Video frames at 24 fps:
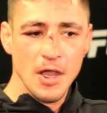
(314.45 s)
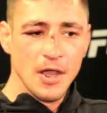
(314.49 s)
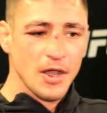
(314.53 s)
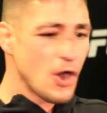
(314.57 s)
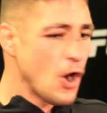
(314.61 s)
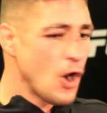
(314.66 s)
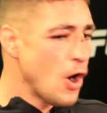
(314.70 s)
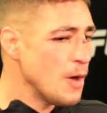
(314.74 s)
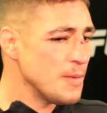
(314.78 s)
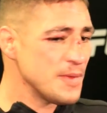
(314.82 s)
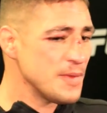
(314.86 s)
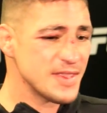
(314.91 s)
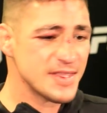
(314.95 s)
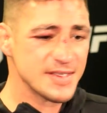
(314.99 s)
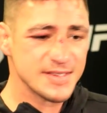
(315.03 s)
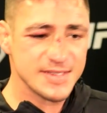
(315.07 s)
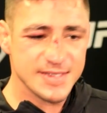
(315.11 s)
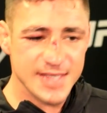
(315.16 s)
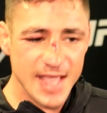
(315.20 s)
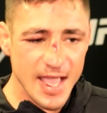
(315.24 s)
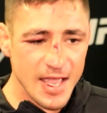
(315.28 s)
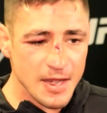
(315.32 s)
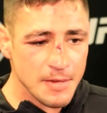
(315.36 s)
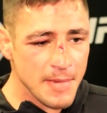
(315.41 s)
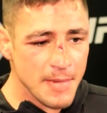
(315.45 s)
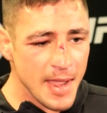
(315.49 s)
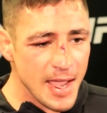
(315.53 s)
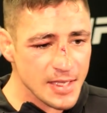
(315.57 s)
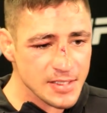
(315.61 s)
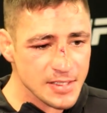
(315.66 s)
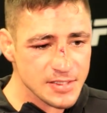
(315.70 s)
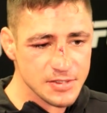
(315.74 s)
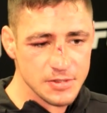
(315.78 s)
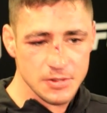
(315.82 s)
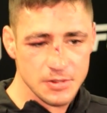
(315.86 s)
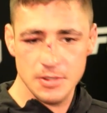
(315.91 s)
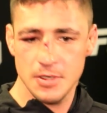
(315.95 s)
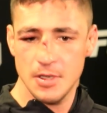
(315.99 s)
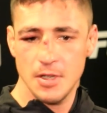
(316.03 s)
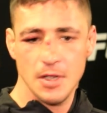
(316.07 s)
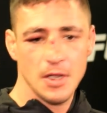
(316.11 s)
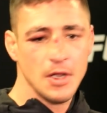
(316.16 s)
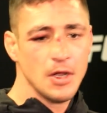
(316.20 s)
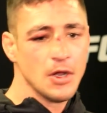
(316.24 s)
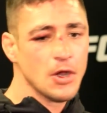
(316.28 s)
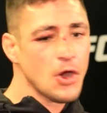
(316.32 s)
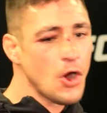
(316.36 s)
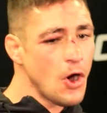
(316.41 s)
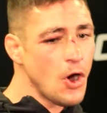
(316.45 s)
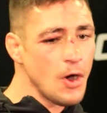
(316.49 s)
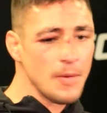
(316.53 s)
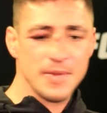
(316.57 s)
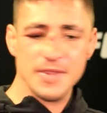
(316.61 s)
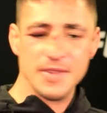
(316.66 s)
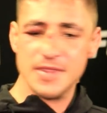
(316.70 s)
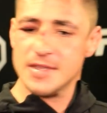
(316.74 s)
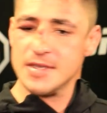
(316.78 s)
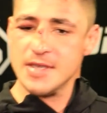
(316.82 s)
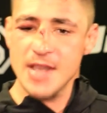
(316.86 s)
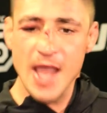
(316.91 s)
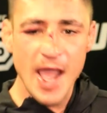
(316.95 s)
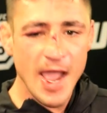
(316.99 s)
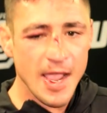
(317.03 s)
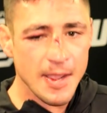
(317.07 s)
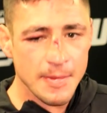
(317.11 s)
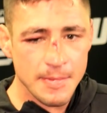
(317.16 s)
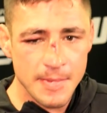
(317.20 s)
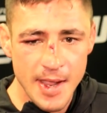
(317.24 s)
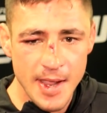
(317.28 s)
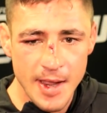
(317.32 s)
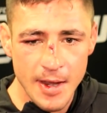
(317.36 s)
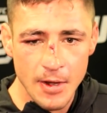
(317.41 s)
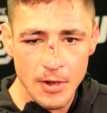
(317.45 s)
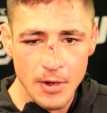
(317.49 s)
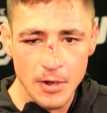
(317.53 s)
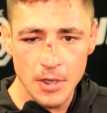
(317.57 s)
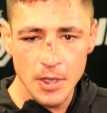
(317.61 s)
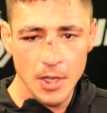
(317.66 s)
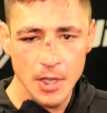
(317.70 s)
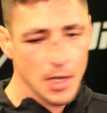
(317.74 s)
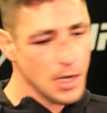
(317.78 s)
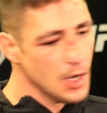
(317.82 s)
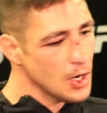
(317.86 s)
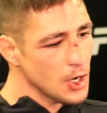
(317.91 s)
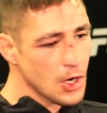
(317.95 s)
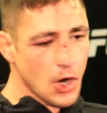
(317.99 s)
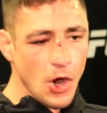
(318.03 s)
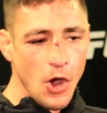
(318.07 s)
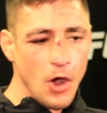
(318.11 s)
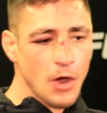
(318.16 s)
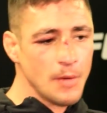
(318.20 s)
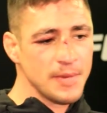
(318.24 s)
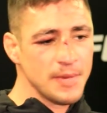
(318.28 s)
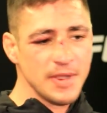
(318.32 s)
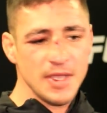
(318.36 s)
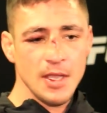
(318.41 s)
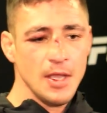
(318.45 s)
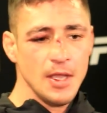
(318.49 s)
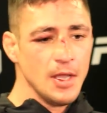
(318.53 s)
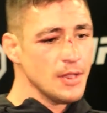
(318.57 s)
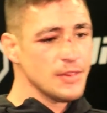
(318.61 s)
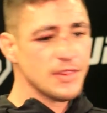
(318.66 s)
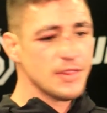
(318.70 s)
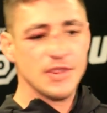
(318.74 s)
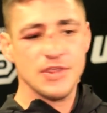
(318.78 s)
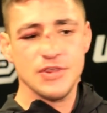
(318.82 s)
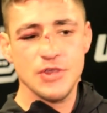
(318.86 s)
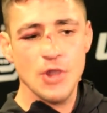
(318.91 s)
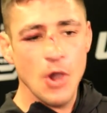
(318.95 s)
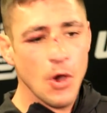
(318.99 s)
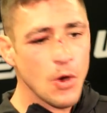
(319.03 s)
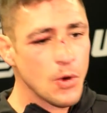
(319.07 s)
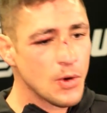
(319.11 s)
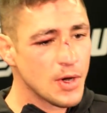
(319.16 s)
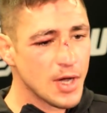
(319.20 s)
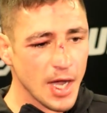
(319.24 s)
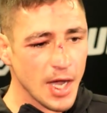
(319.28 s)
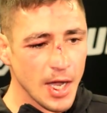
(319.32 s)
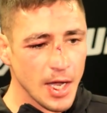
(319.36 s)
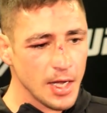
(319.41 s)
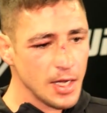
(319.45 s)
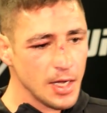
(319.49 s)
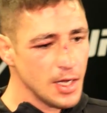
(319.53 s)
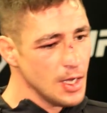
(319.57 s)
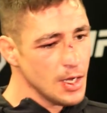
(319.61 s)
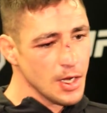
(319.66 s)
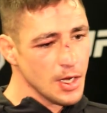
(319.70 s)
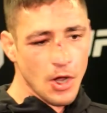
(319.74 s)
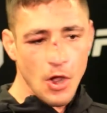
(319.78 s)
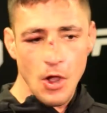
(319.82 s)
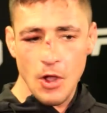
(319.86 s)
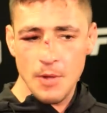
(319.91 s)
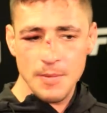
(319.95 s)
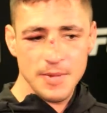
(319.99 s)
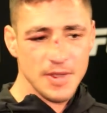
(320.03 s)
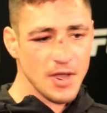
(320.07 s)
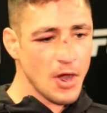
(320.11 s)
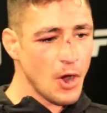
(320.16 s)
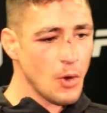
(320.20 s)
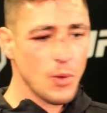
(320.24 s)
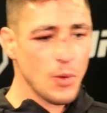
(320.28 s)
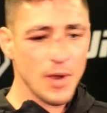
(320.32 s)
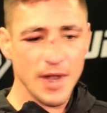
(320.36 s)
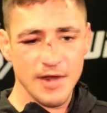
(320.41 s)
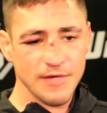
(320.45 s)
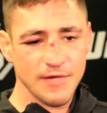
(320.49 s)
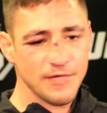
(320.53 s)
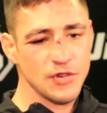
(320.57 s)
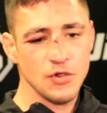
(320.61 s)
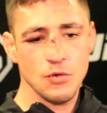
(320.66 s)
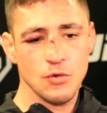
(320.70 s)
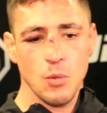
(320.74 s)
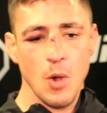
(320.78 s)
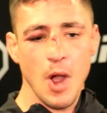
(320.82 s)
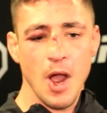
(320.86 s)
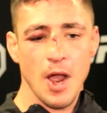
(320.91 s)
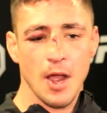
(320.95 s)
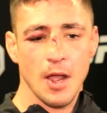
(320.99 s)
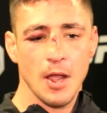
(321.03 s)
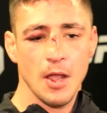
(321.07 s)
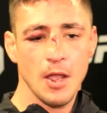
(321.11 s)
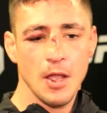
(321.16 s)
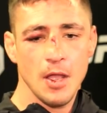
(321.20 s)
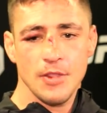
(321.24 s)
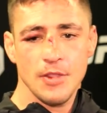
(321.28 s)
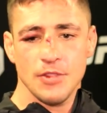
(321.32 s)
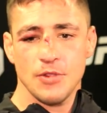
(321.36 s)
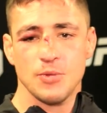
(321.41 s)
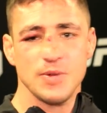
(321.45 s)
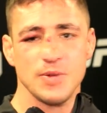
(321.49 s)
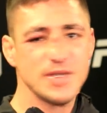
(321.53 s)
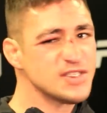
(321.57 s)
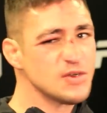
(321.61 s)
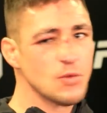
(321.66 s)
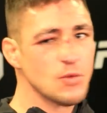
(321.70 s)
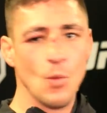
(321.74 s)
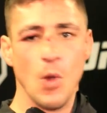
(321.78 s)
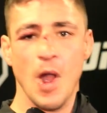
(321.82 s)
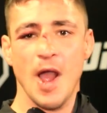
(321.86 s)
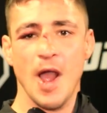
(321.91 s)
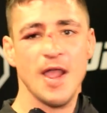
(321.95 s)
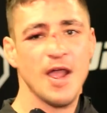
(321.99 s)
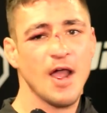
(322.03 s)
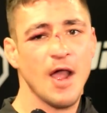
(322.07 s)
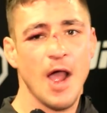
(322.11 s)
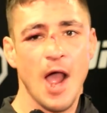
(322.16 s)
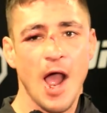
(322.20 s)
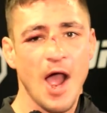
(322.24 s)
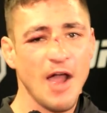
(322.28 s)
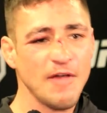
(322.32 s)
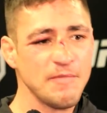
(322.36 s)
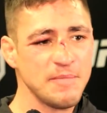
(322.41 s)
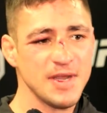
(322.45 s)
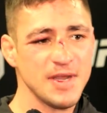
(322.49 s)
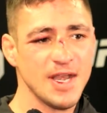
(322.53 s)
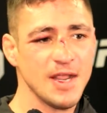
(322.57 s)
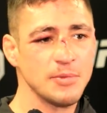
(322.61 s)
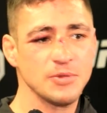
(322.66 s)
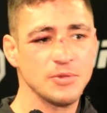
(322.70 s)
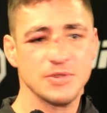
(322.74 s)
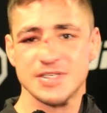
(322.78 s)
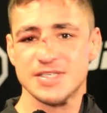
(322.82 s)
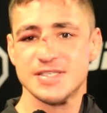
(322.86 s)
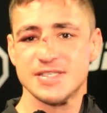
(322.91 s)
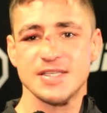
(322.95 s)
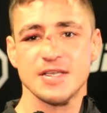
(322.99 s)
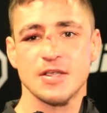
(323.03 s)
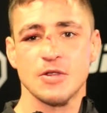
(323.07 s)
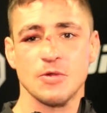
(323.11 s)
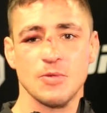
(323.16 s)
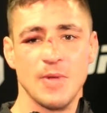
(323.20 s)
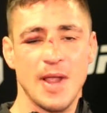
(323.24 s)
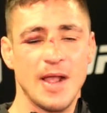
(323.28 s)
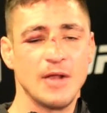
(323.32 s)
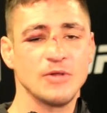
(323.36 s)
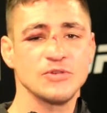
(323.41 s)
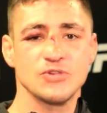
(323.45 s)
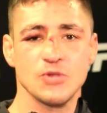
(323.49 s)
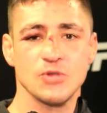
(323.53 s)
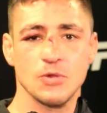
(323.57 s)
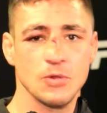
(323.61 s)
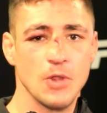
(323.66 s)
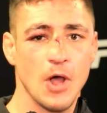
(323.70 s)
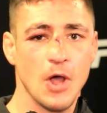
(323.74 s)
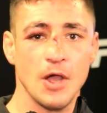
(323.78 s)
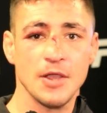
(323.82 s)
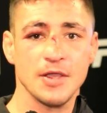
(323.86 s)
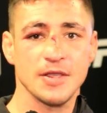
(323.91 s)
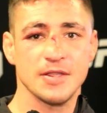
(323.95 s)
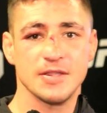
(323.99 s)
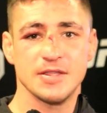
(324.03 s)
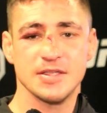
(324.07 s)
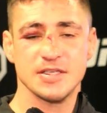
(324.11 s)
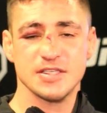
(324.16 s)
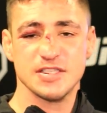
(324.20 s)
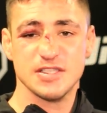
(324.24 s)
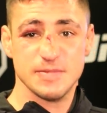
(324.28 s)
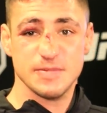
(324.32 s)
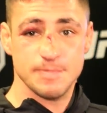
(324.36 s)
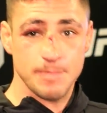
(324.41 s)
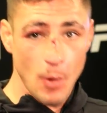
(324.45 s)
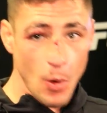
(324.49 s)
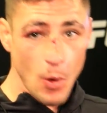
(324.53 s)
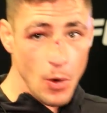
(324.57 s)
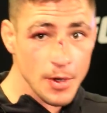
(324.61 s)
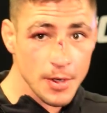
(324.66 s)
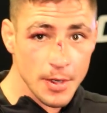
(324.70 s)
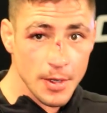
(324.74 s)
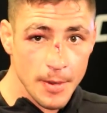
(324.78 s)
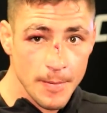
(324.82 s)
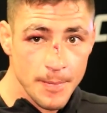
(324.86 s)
call me the Zen master, call me the nightmare, call me the yoga, call me whatever you want. The reason why I've been able to stick around so long in this sport